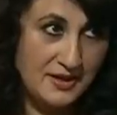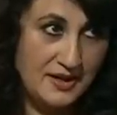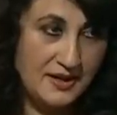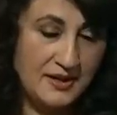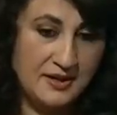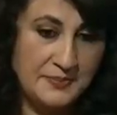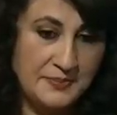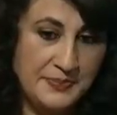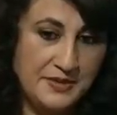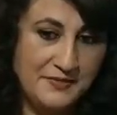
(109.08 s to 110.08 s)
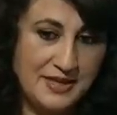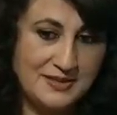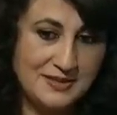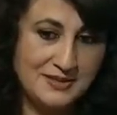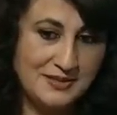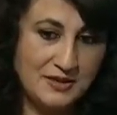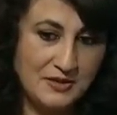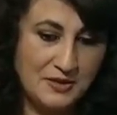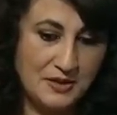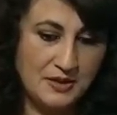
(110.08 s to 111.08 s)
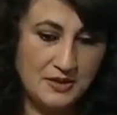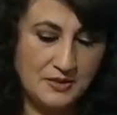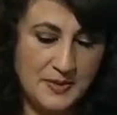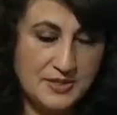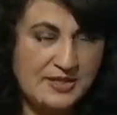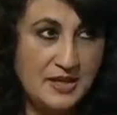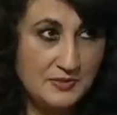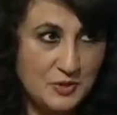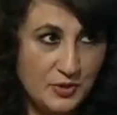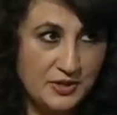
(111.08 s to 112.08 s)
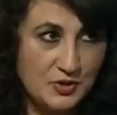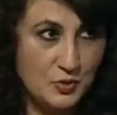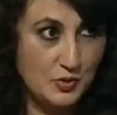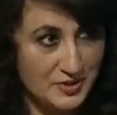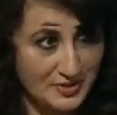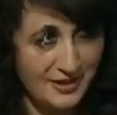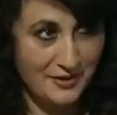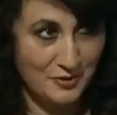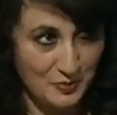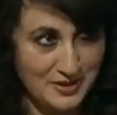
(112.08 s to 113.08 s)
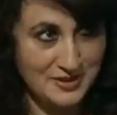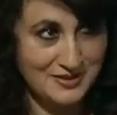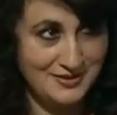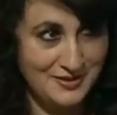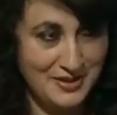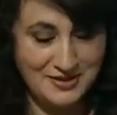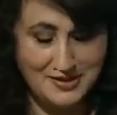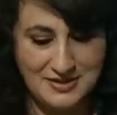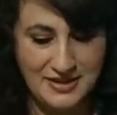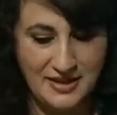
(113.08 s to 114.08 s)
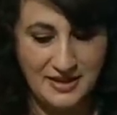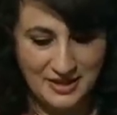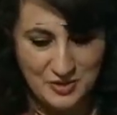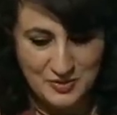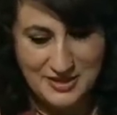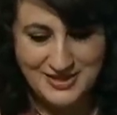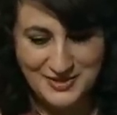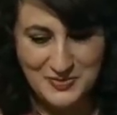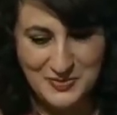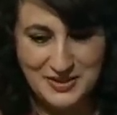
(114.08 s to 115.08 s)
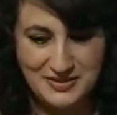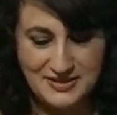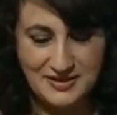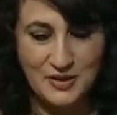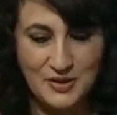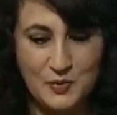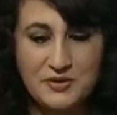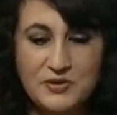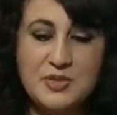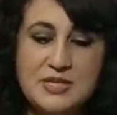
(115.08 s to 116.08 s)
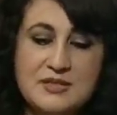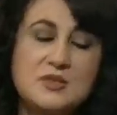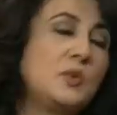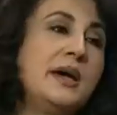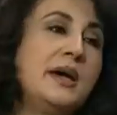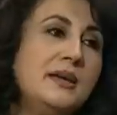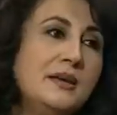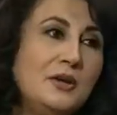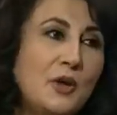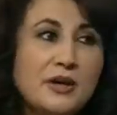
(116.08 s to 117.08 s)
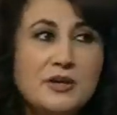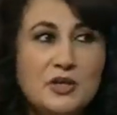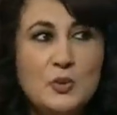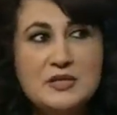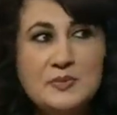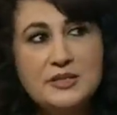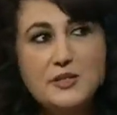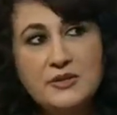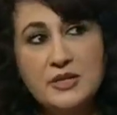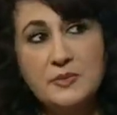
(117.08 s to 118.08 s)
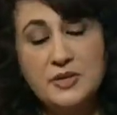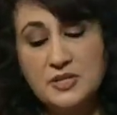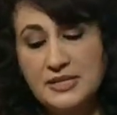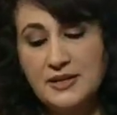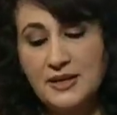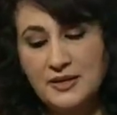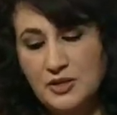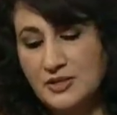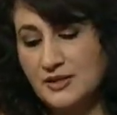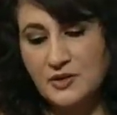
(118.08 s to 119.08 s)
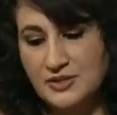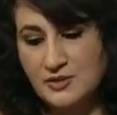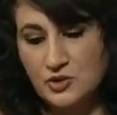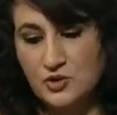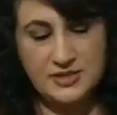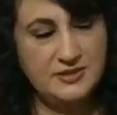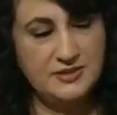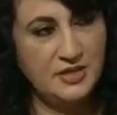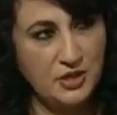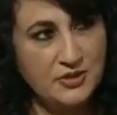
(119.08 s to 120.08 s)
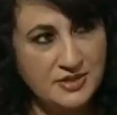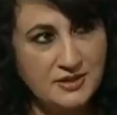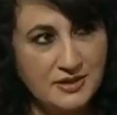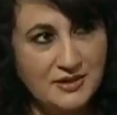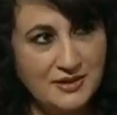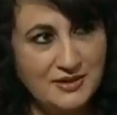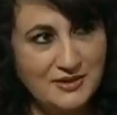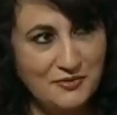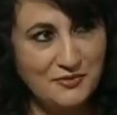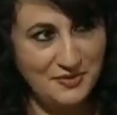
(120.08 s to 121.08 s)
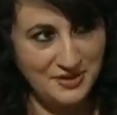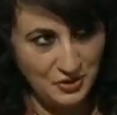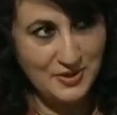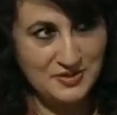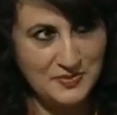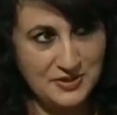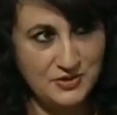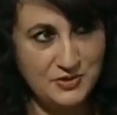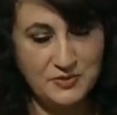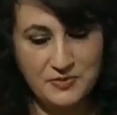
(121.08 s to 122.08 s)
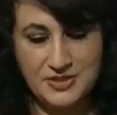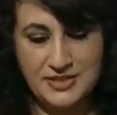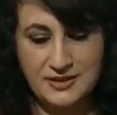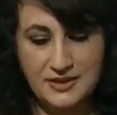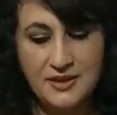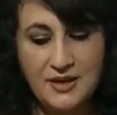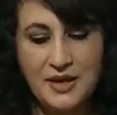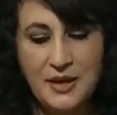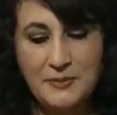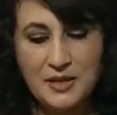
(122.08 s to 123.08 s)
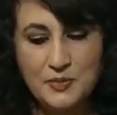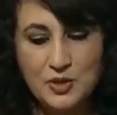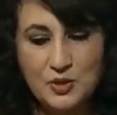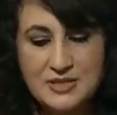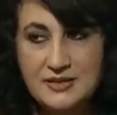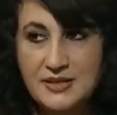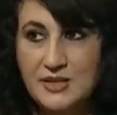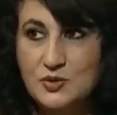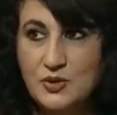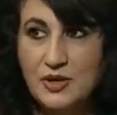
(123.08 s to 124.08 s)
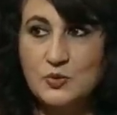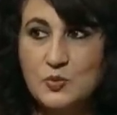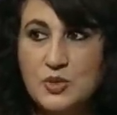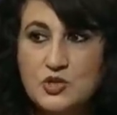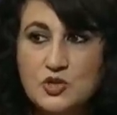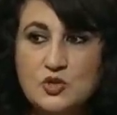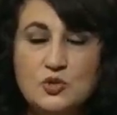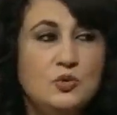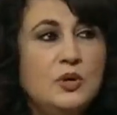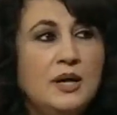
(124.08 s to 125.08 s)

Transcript: In fact, the person I was talking to who was there, who built the base, actually said to me that one of the reasons why non-U.S. military personnel are not allowed is not just the security of the U.S. military personnel, but because they do not wish to